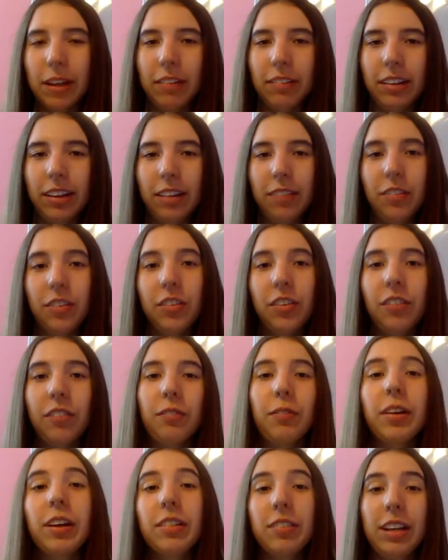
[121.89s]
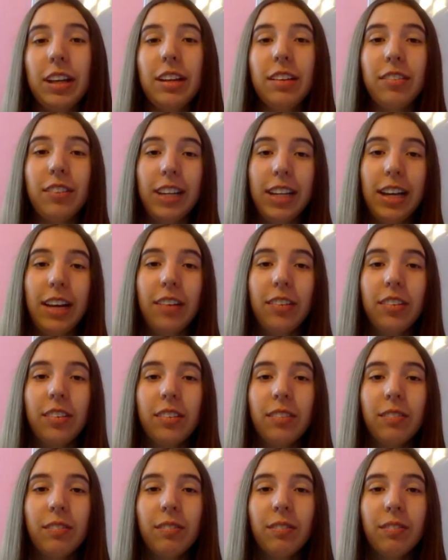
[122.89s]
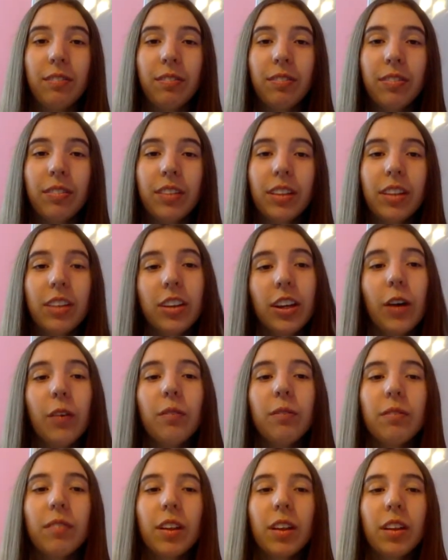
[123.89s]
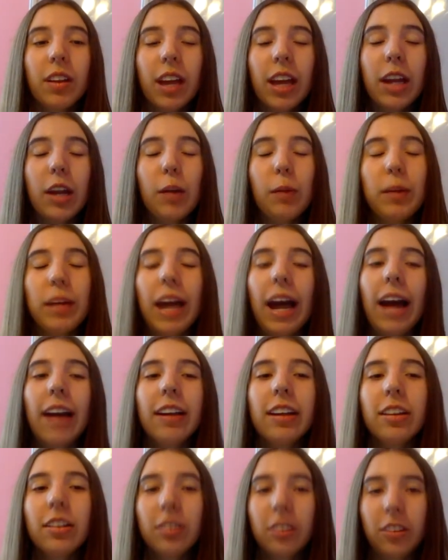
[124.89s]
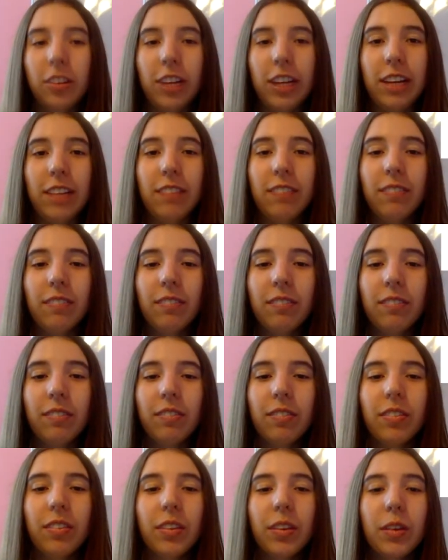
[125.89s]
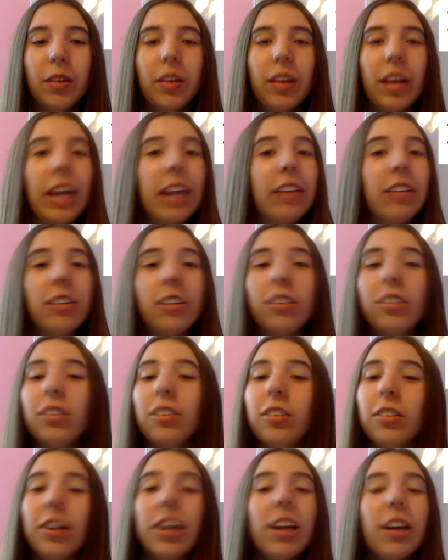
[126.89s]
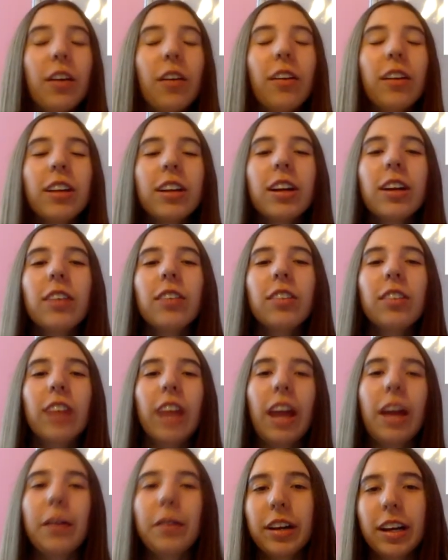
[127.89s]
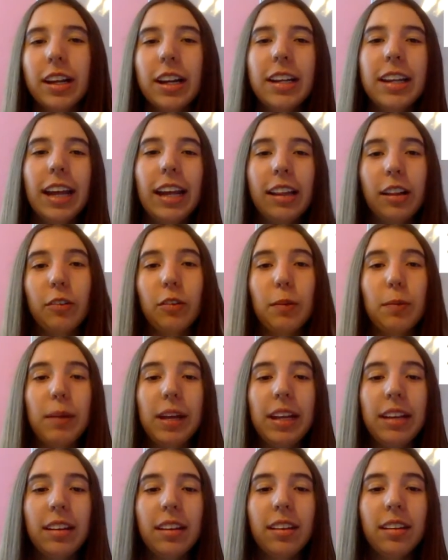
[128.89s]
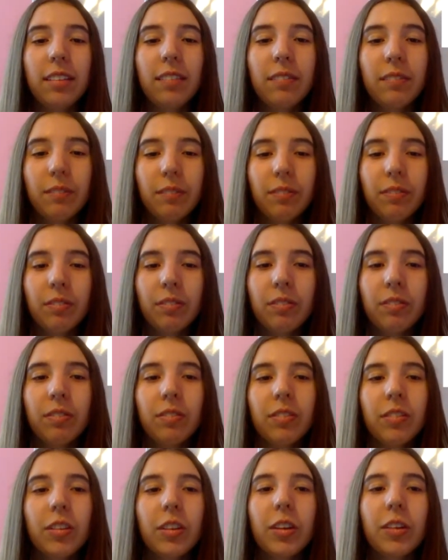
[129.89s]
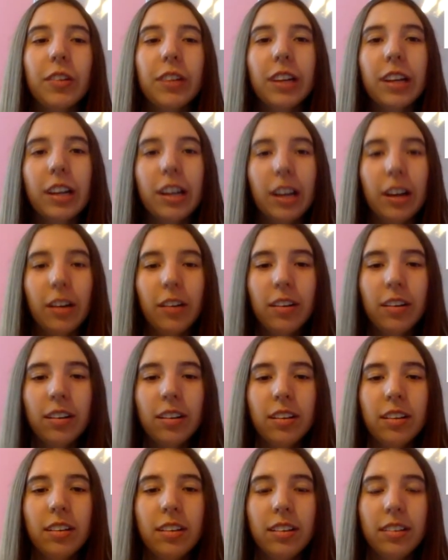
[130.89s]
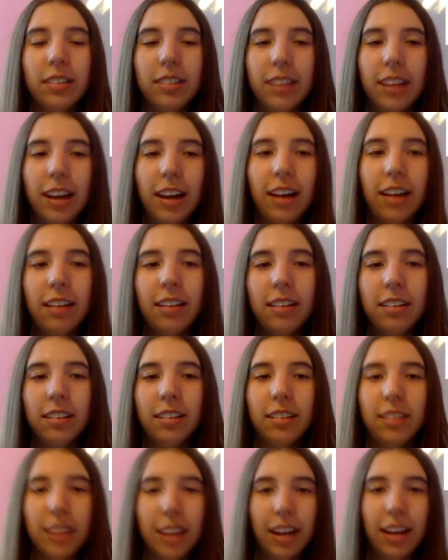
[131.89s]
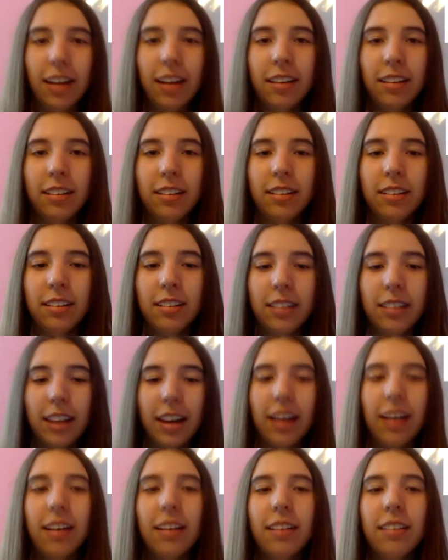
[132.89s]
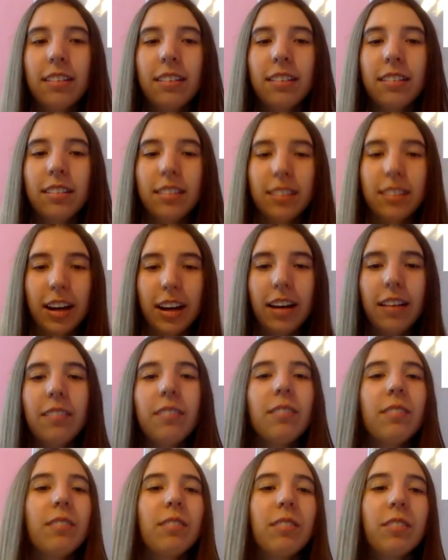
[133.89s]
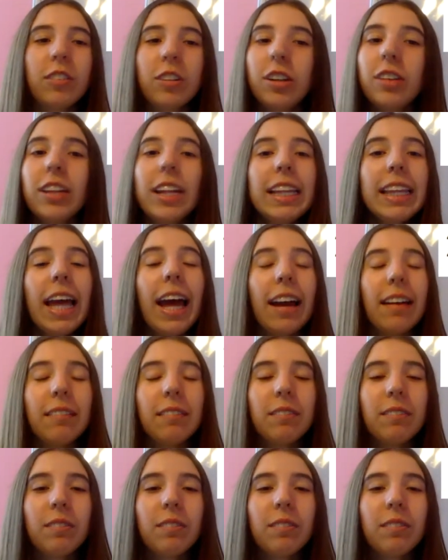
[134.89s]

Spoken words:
rhythms from previous videos. So, it'll be on your screen. It's just straight quarter notes and we're going to take the repeats. So we're going to go da, da, da, da, just like that.